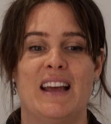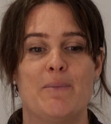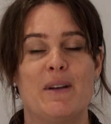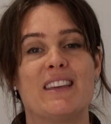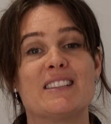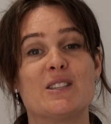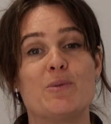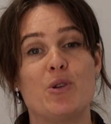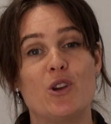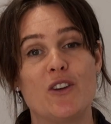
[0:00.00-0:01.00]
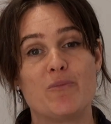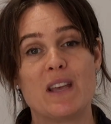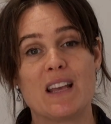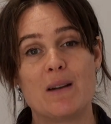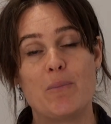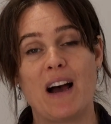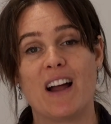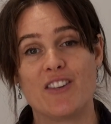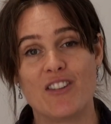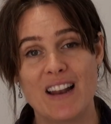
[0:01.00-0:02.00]
But this is the beauty of being in a
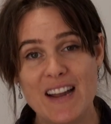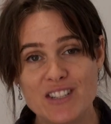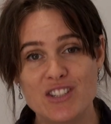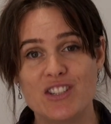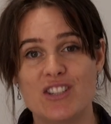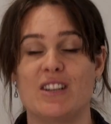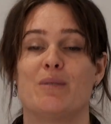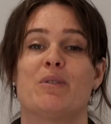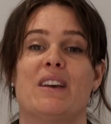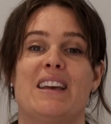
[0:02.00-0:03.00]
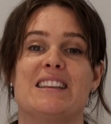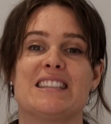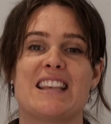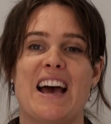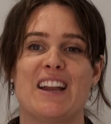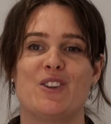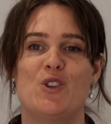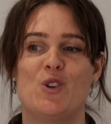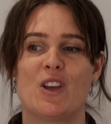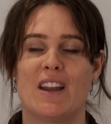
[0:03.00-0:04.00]
partner relationship, is that
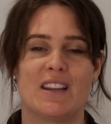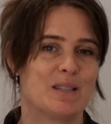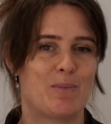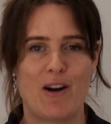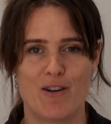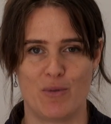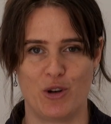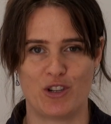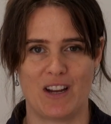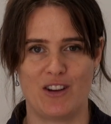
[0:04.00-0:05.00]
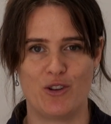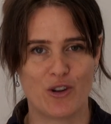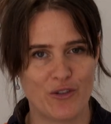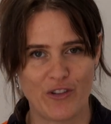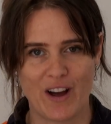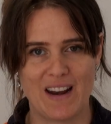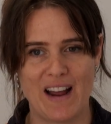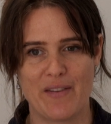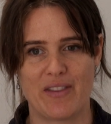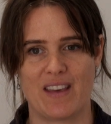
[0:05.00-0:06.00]
you can experiment and you can find
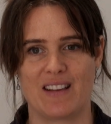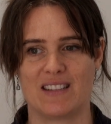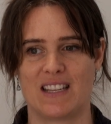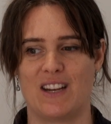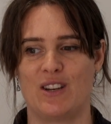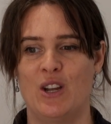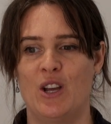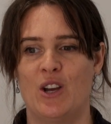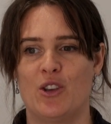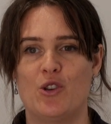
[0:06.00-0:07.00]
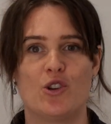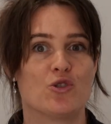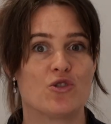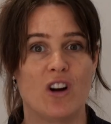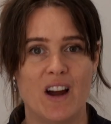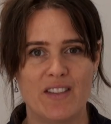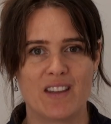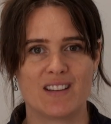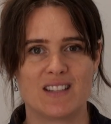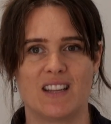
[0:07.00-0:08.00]
out things and you can try
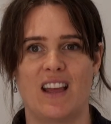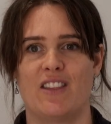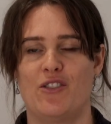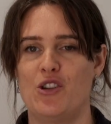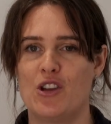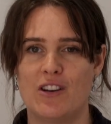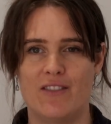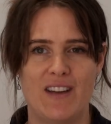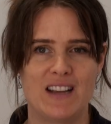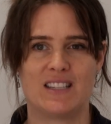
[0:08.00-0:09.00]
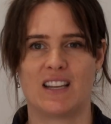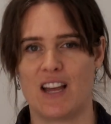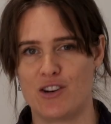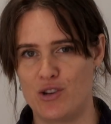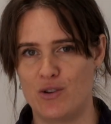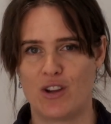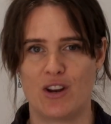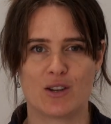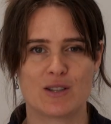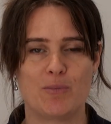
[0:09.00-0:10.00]
things together and you can investigate and you can
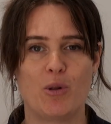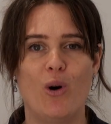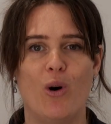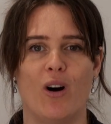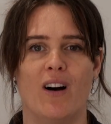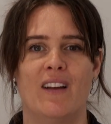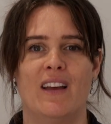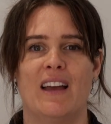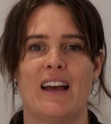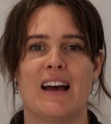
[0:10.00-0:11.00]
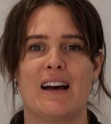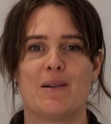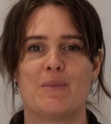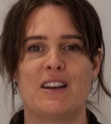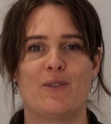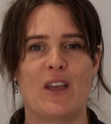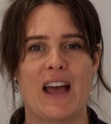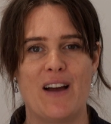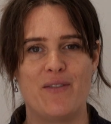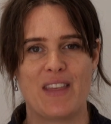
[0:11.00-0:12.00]
explore. And if you
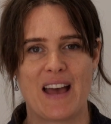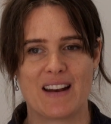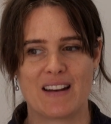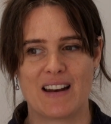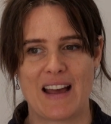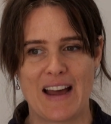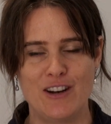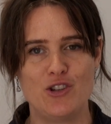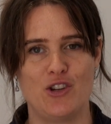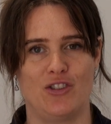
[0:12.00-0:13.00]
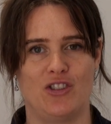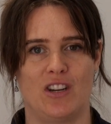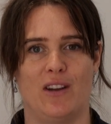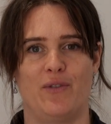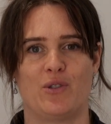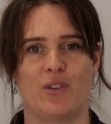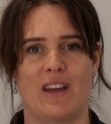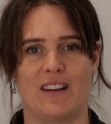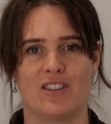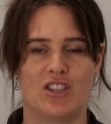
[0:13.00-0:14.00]
have that attitude shift or
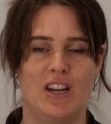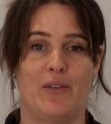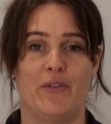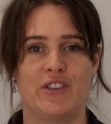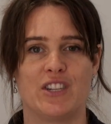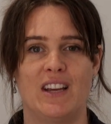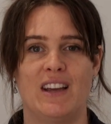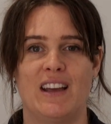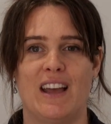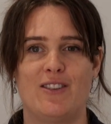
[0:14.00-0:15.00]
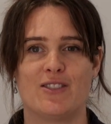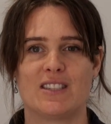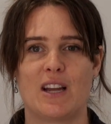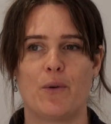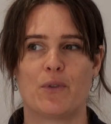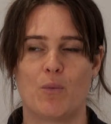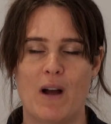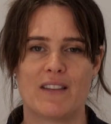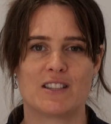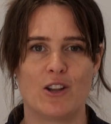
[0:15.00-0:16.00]
that shift in yourself that,
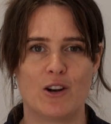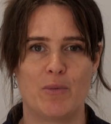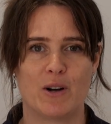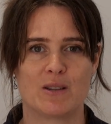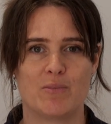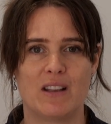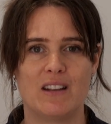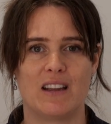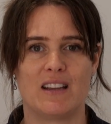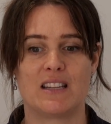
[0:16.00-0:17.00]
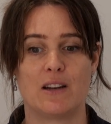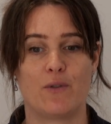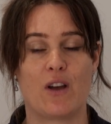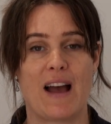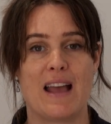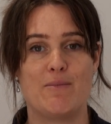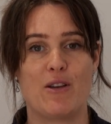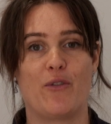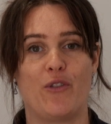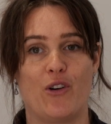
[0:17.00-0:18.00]
wow, there's a lot of possibilities, and if you're
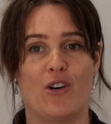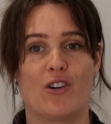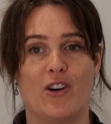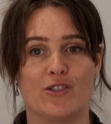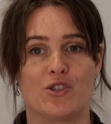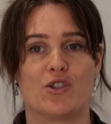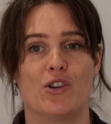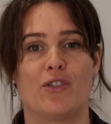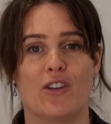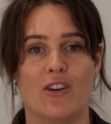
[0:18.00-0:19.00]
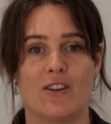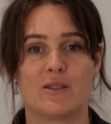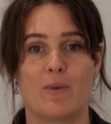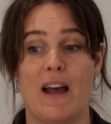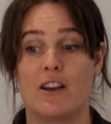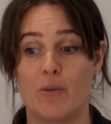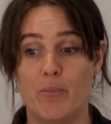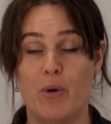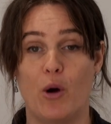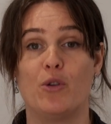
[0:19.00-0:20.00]
aiming for God's truth and God's way and you're
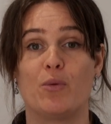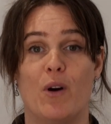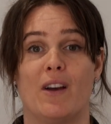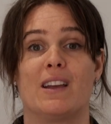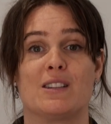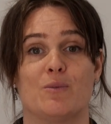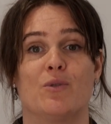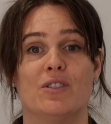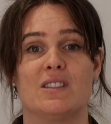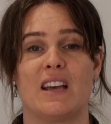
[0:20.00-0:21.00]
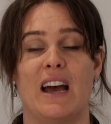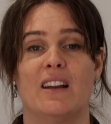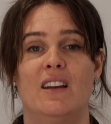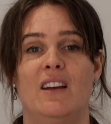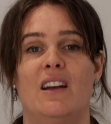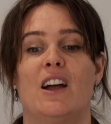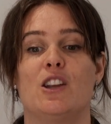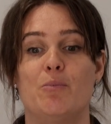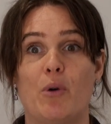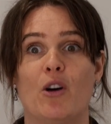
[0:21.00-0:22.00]
both working towards that and
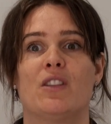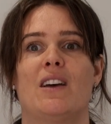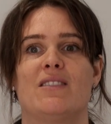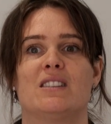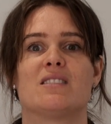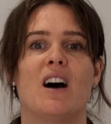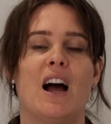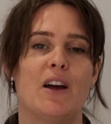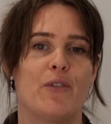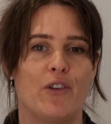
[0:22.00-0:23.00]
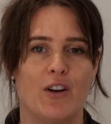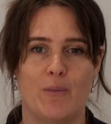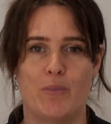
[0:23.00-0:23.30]
you both have a desire for